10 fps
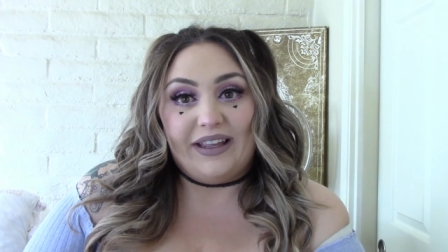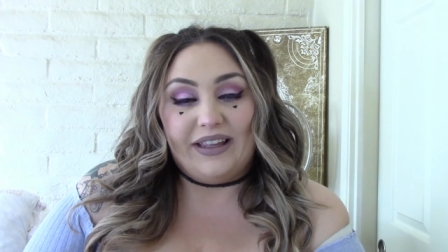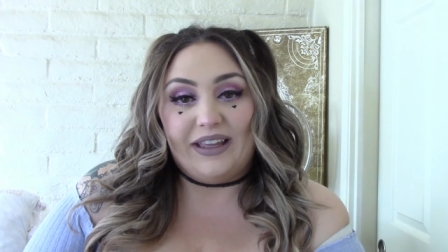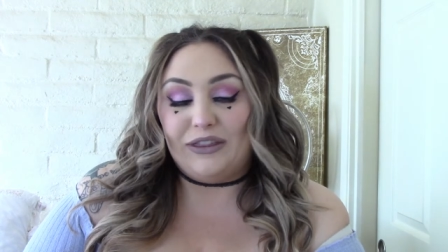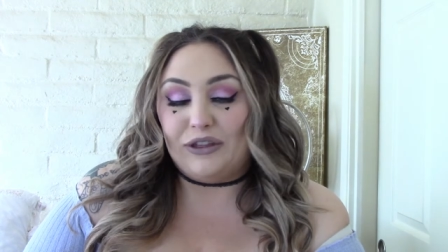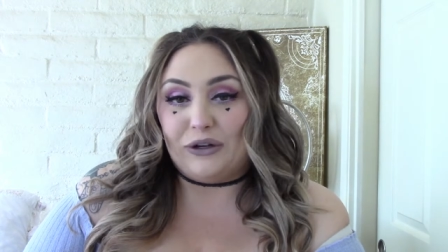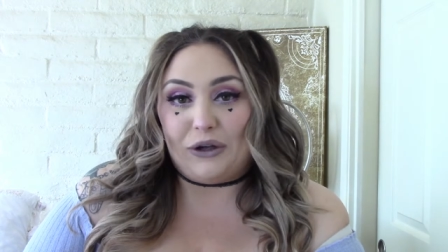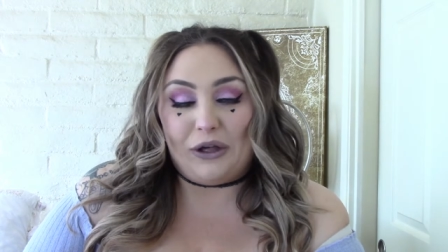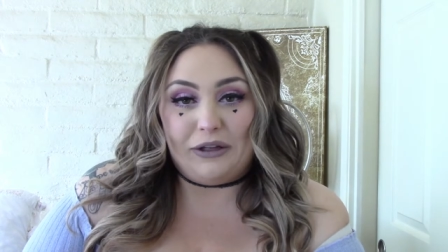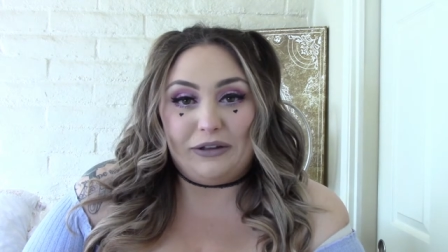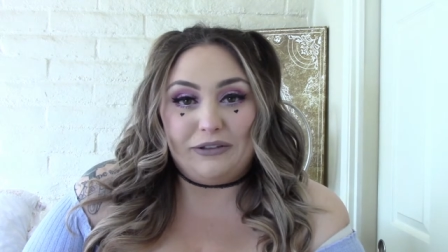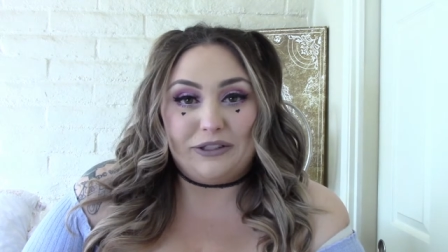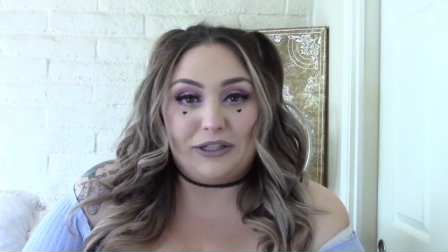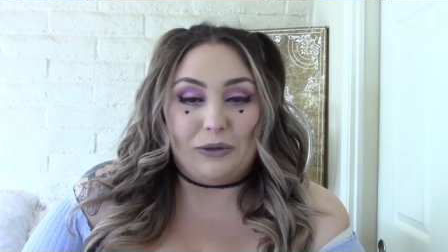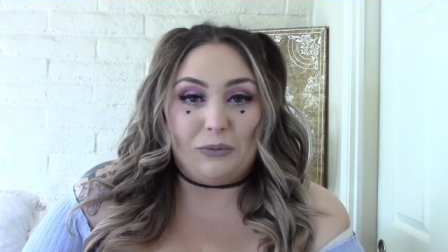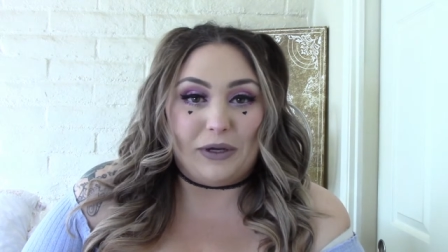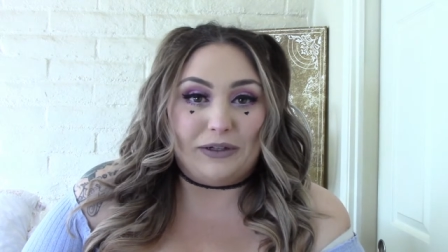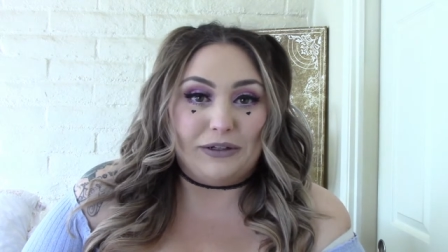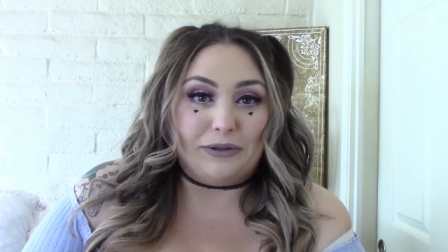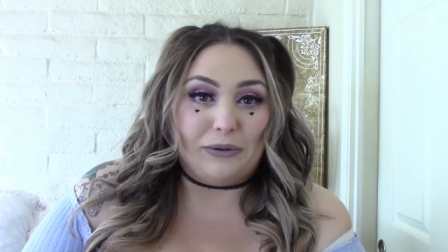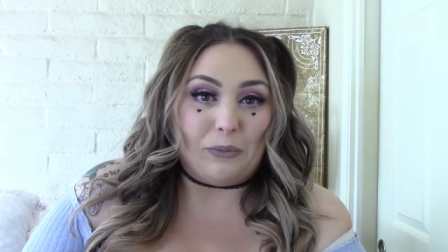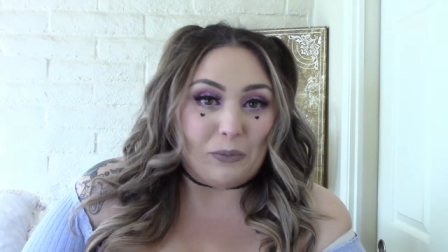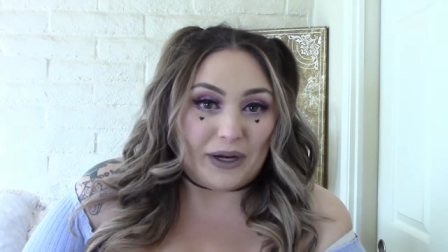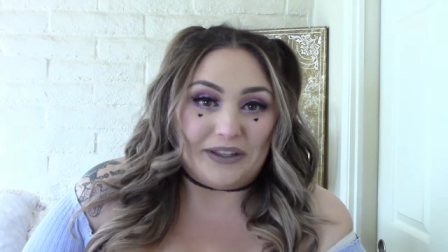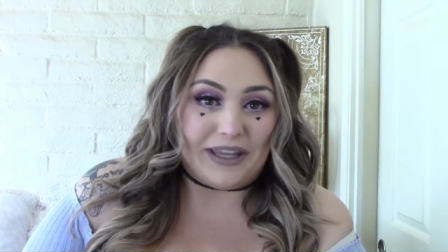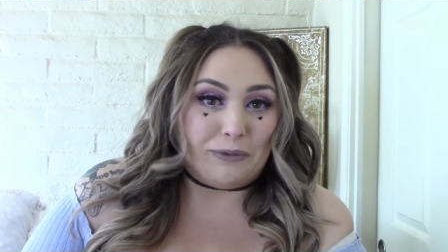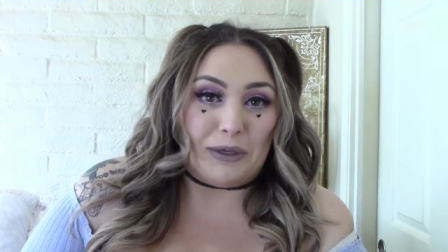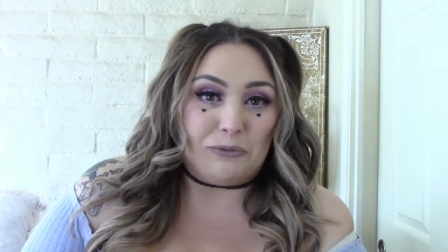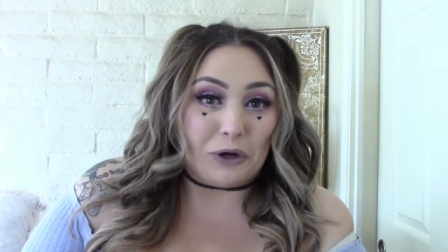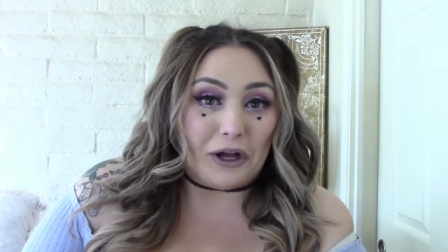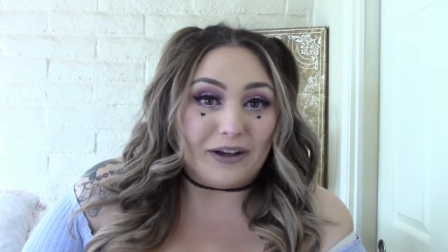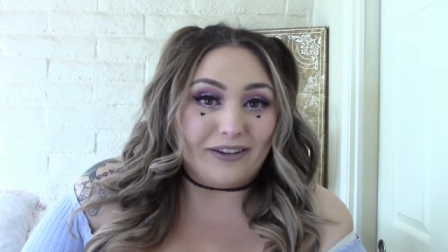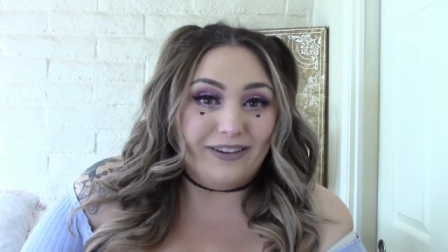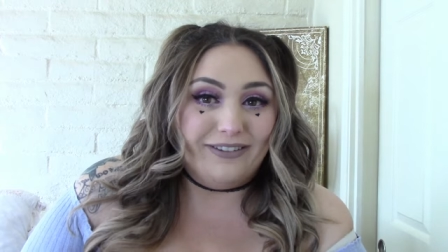And they're all just gonna wonder where they went wrong.